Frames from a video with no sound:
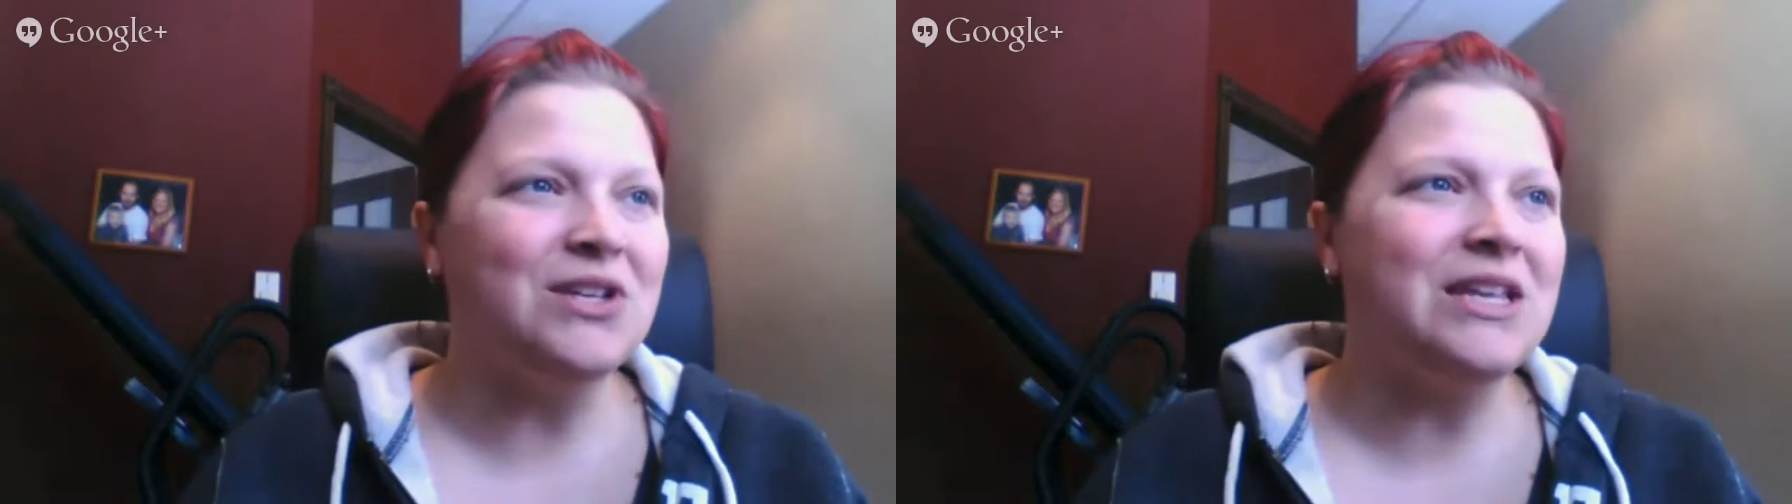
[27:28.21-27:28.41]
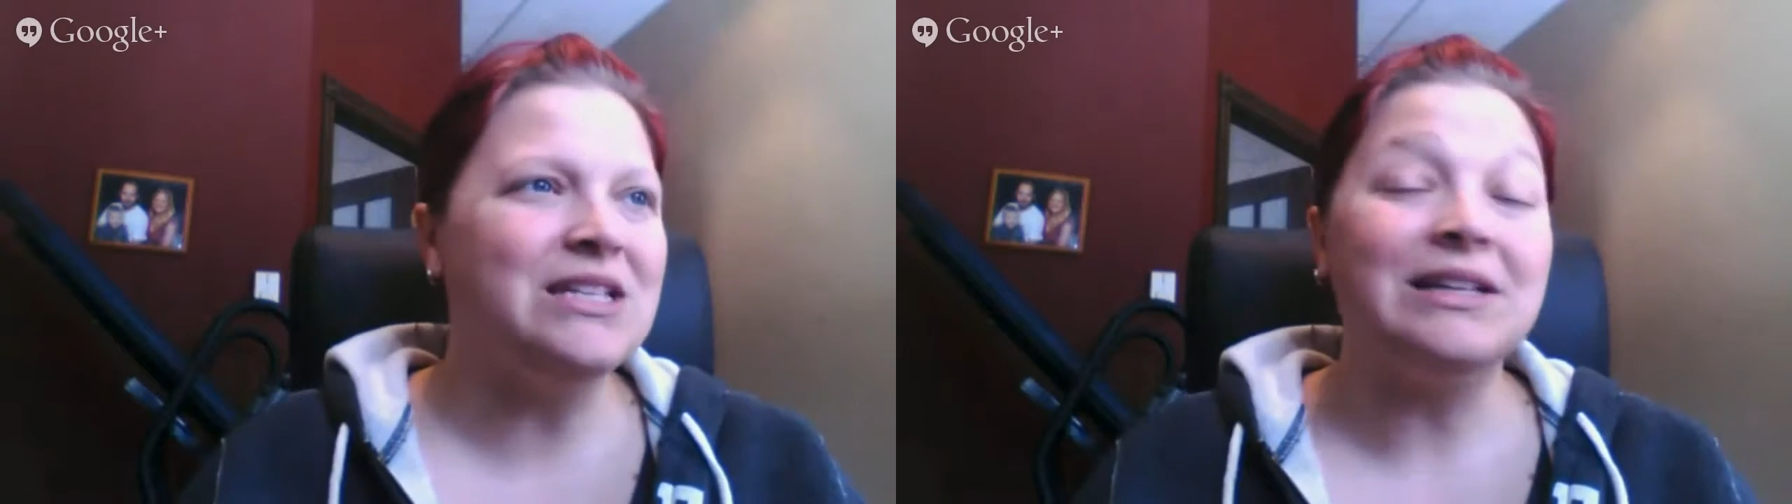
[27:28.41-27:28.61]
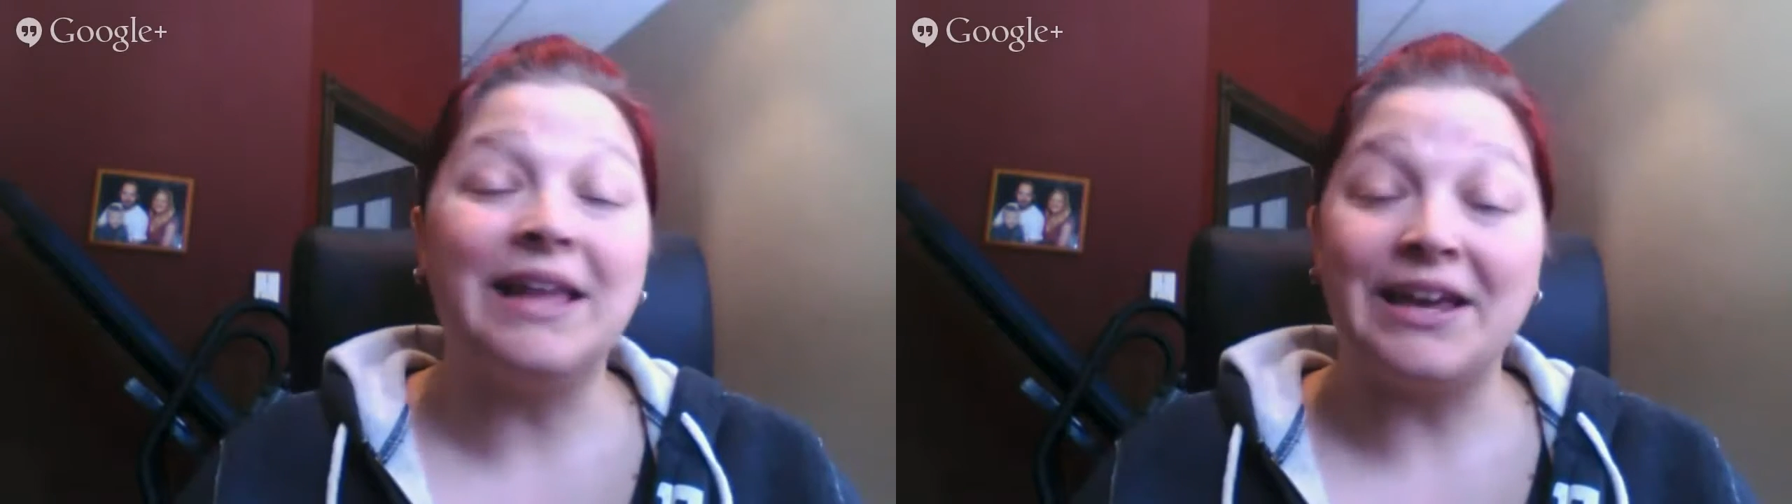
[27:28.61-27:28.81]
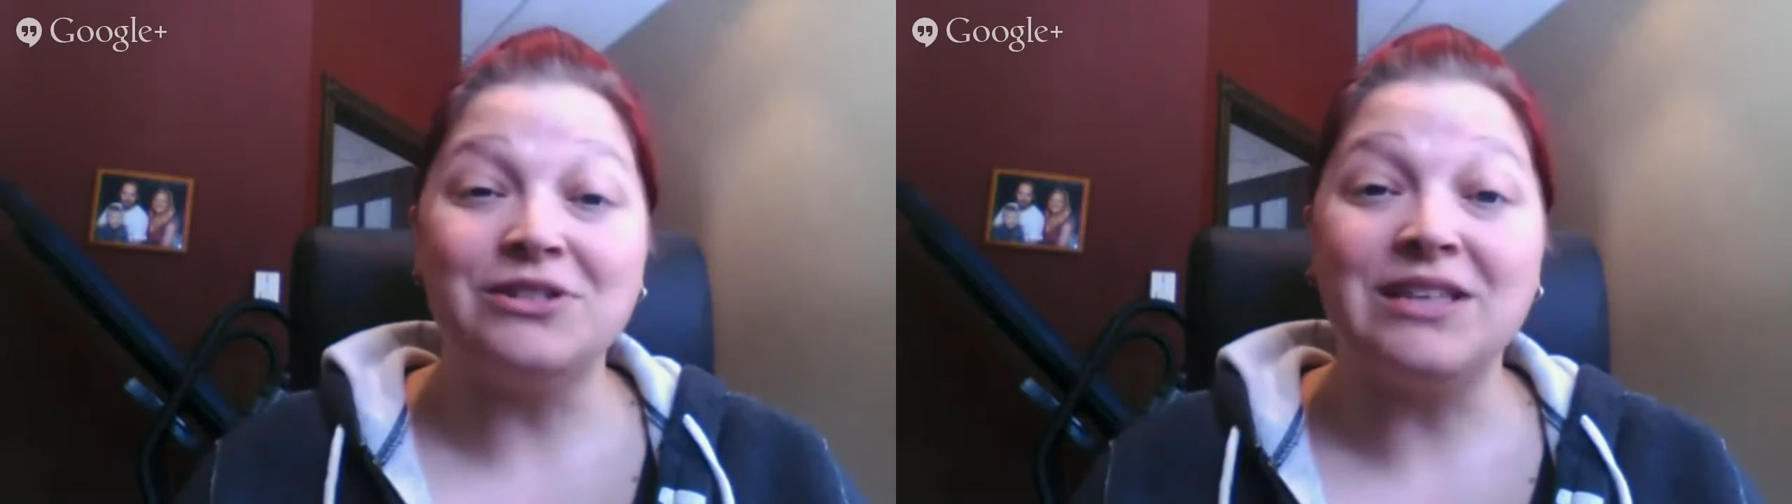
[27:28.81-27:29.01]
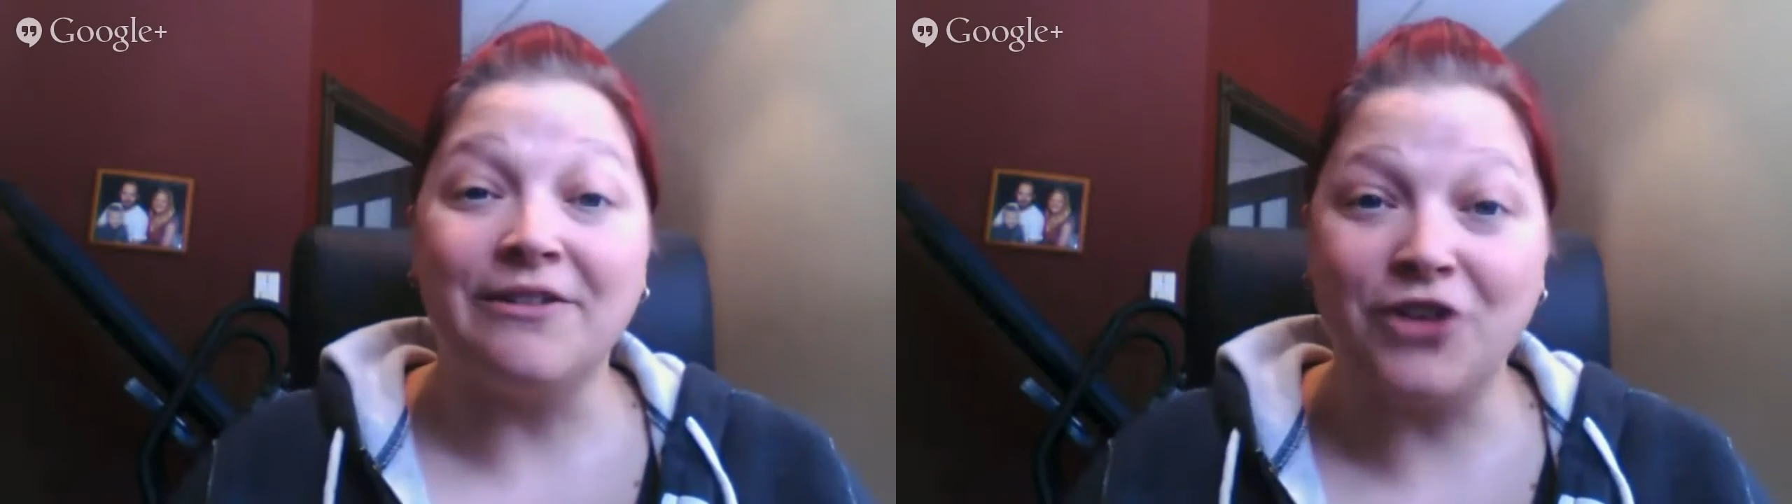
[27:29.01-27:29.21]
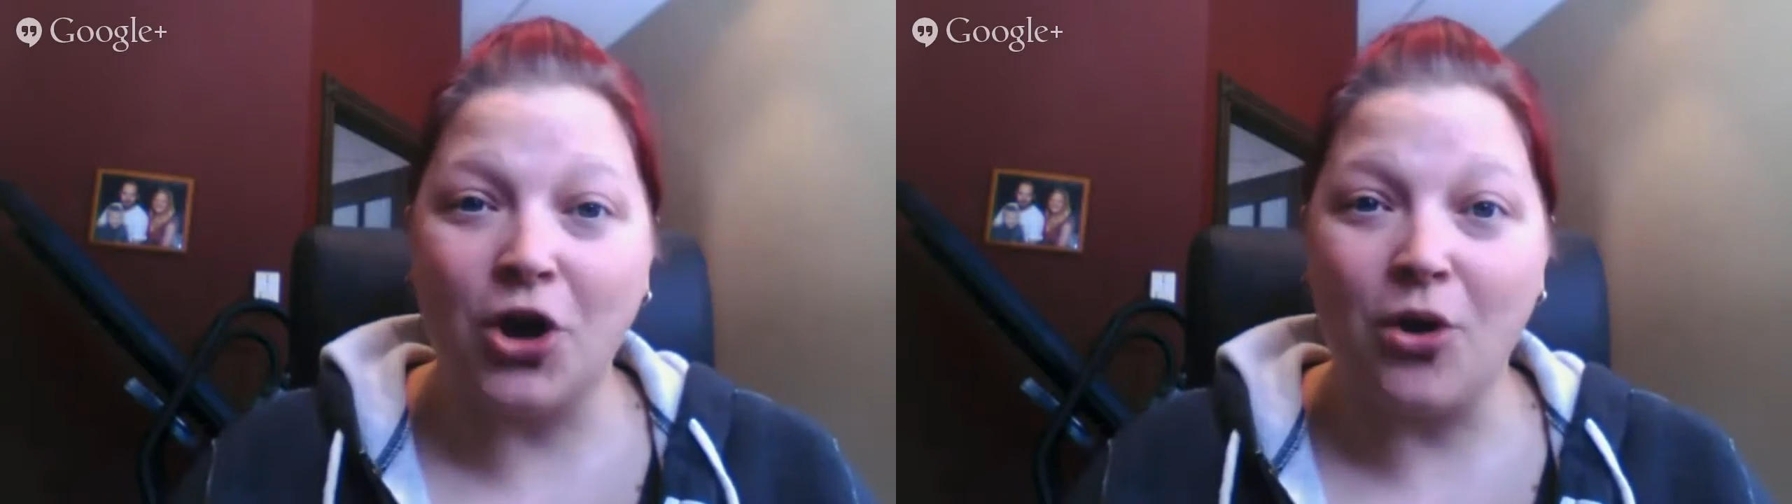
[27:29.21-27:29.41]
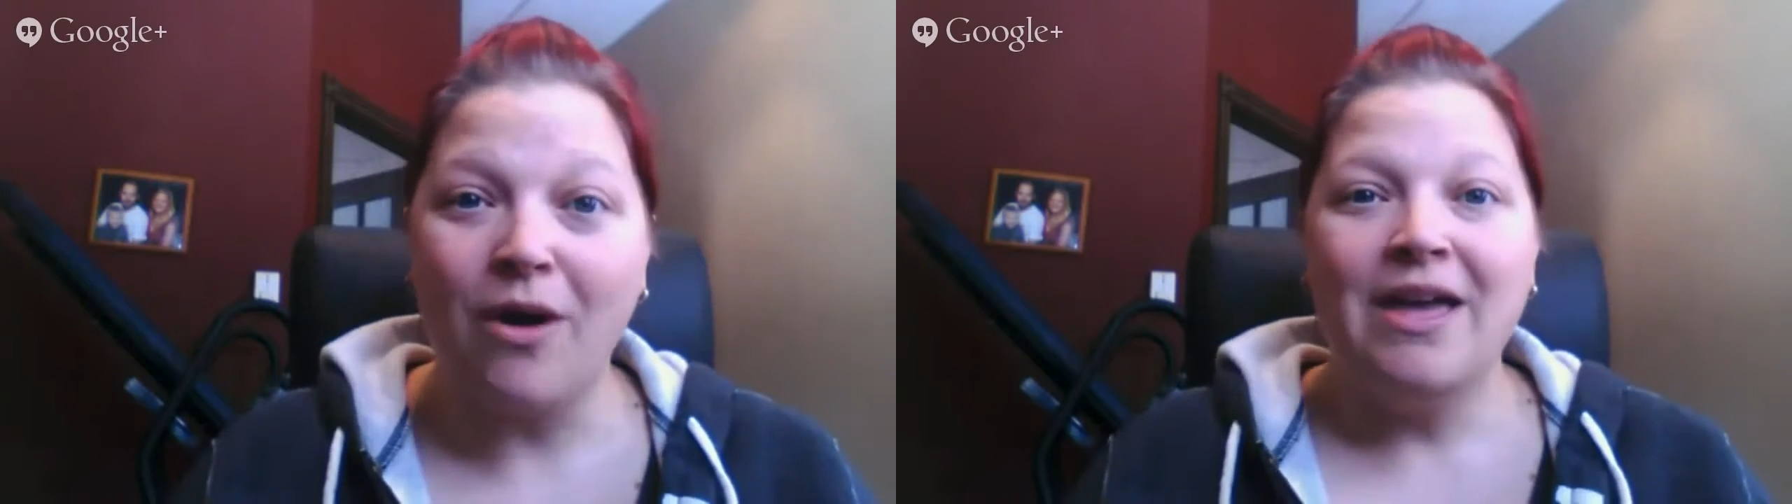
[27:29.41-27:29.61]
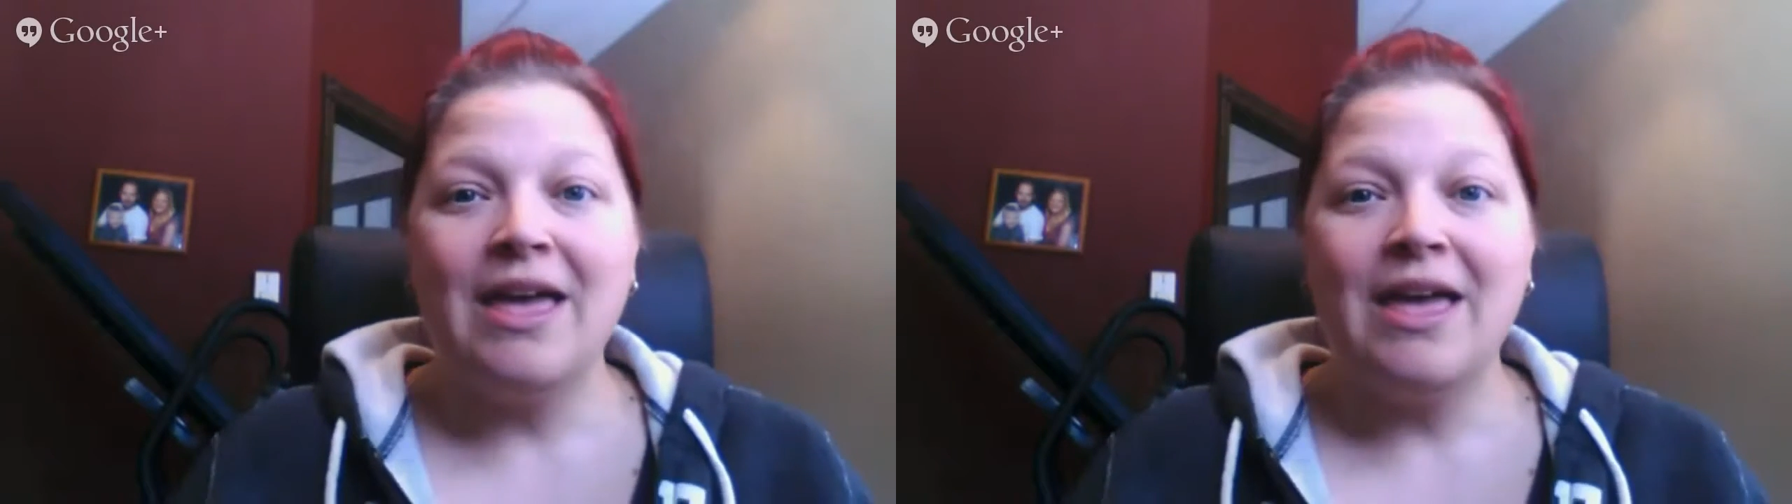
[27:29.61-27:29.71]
So you need to let yourself go